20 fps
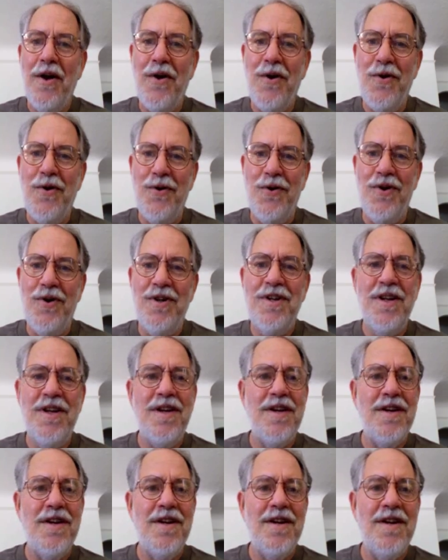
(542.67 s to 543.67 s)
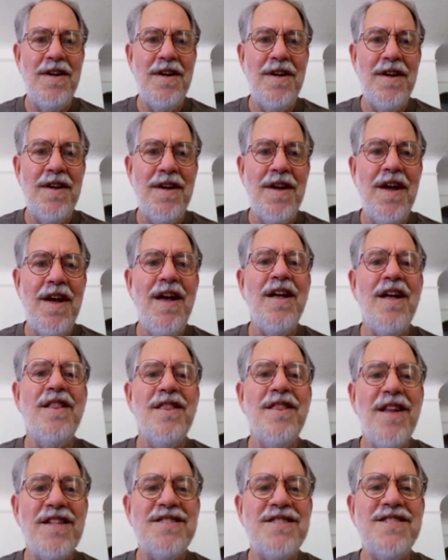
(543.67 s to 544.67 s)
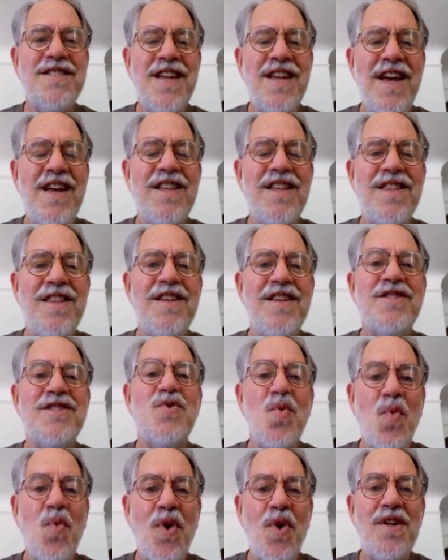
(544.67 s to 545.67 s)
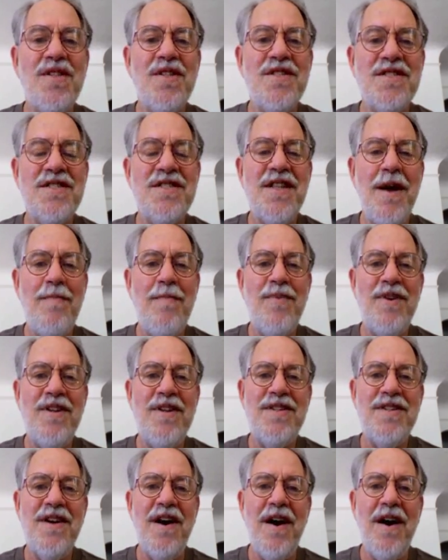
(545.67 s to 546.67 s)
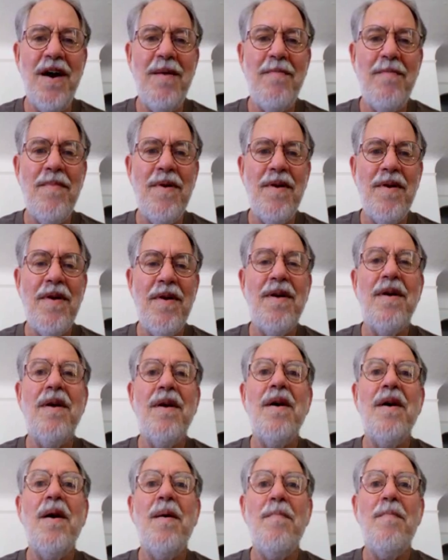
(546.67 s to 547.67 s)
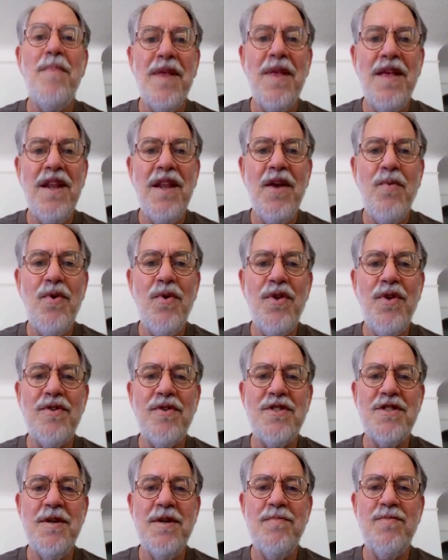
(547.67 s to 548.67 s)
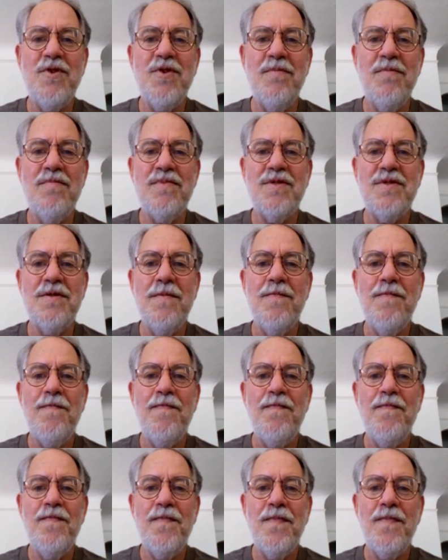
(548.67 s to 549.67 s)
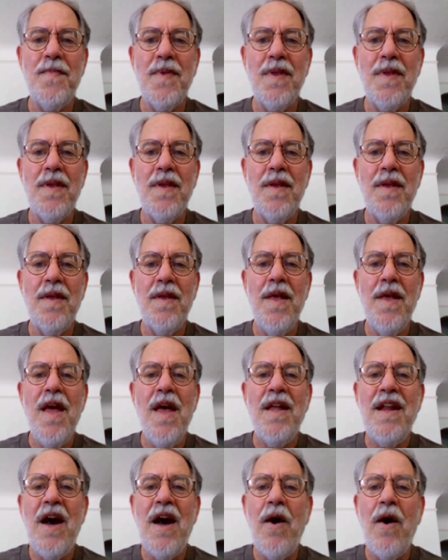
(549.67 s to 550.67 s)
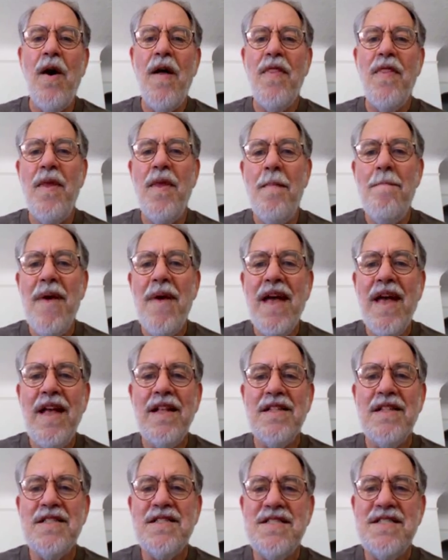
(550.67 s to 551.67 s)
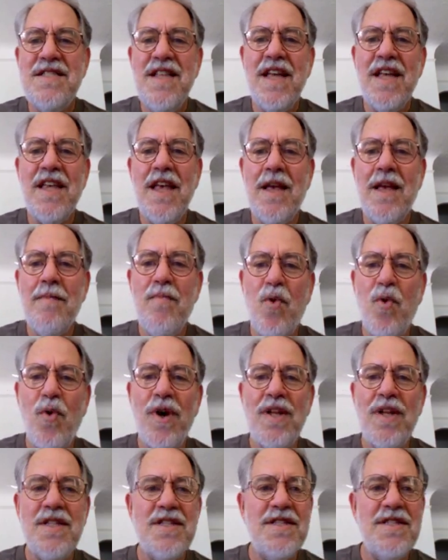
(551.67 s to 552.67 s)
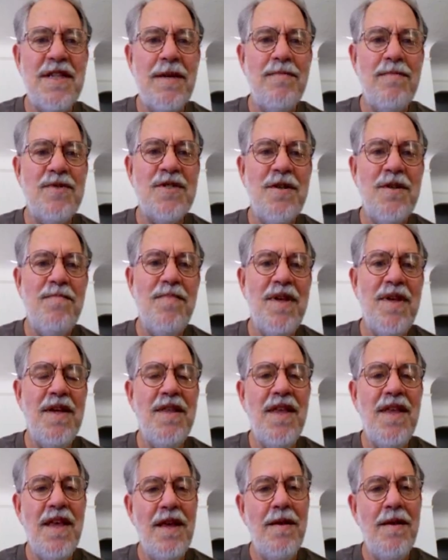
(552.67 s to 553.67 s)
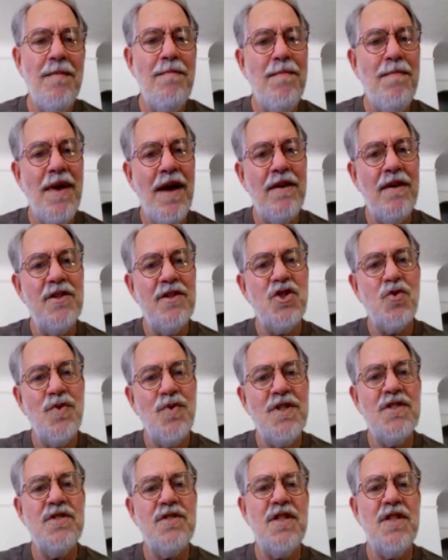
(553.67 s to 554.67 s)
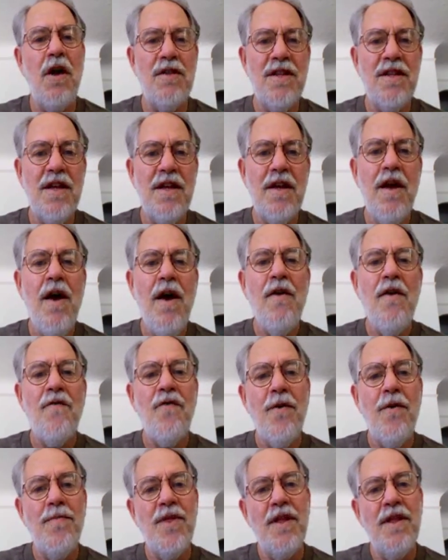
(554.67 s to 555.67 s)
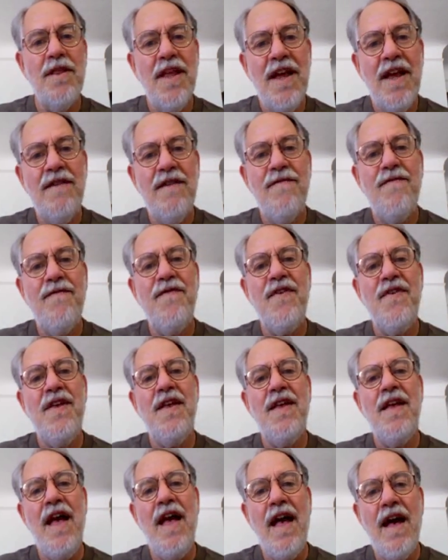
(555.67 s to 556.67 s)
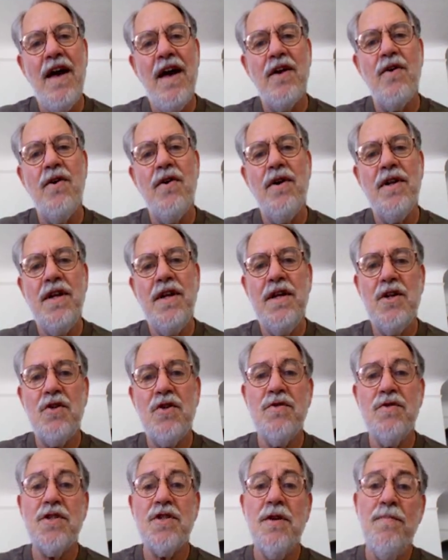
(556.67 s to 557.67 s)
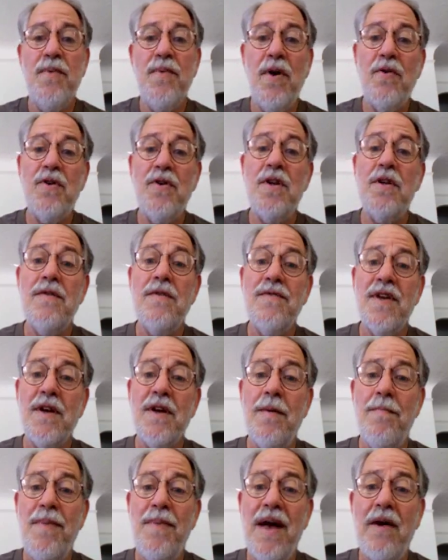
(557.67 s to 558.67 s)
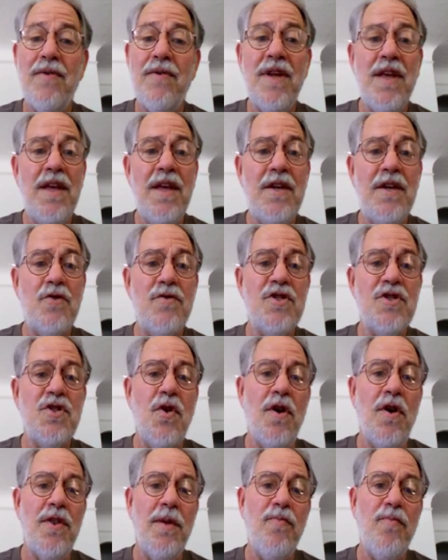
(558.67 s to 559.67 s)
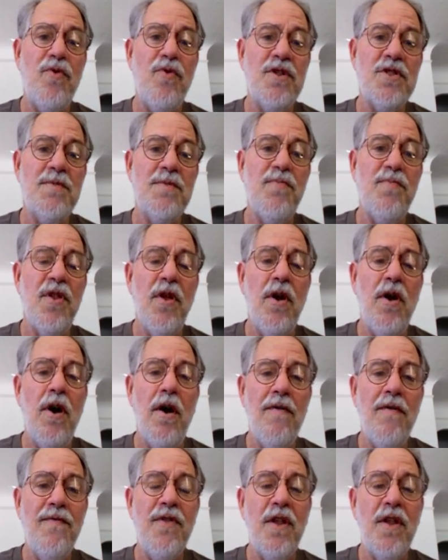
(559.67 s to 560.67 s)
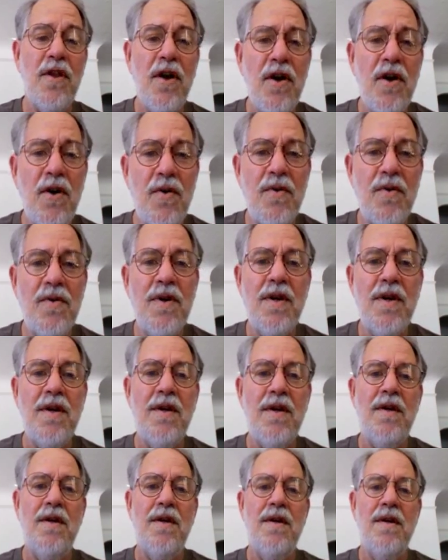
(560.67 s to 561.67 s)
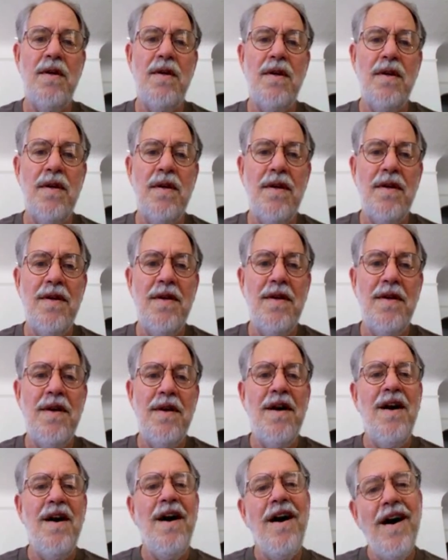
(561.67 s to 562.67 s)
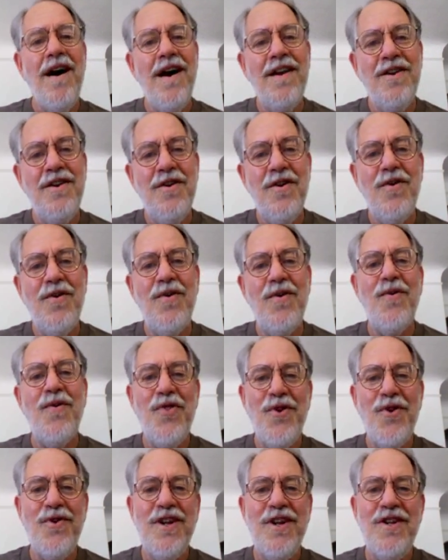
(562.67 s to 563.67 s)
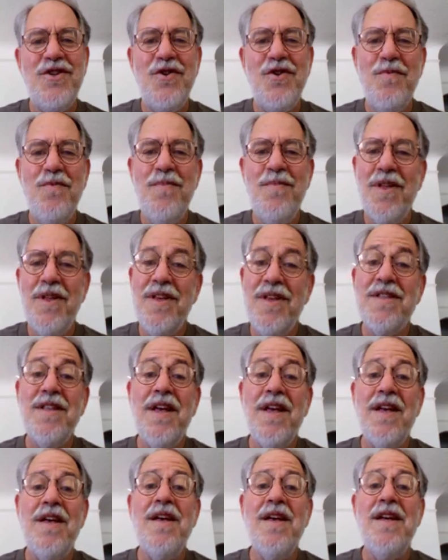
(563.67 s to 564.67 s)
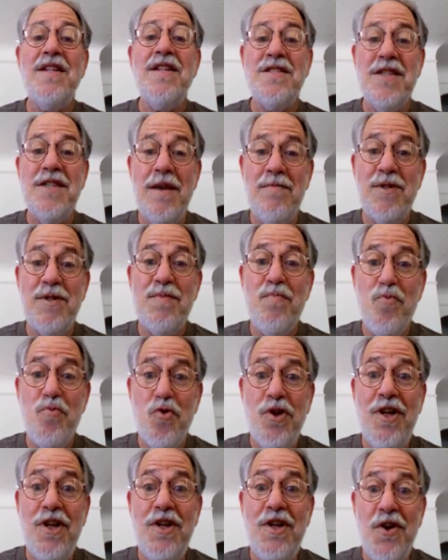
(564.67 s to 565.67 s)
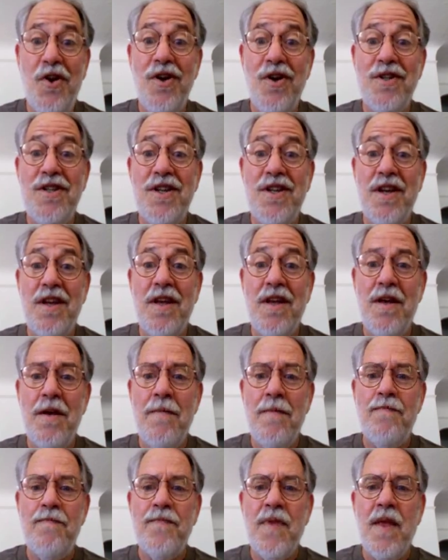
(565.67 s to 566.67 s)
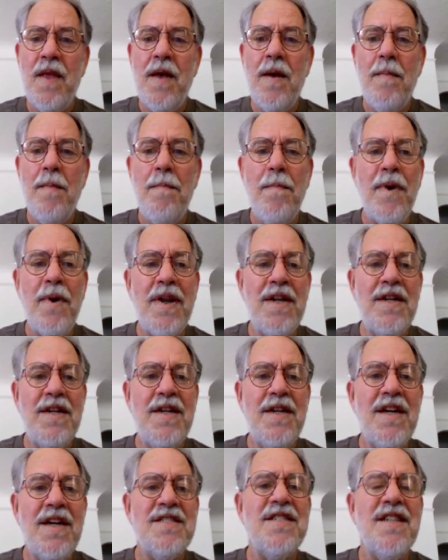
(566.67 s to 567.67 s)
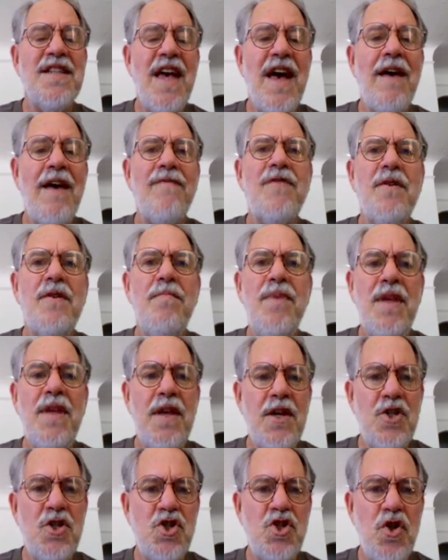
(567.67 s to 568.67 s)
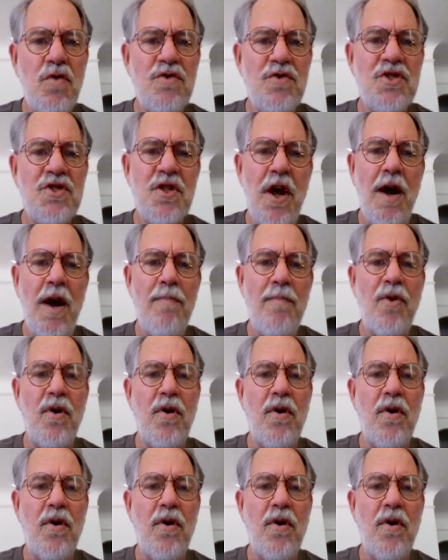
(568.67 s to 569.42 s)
Good. Let's take this one step at a time, beginning with your symptoms. Now, the main sticking point seems to be the imbalance resulting from the late fee add-on interest component of the compounding interest on the principal of the loan. I know 32 million seems pretty daunting, but it doesn't have to be a showstopper.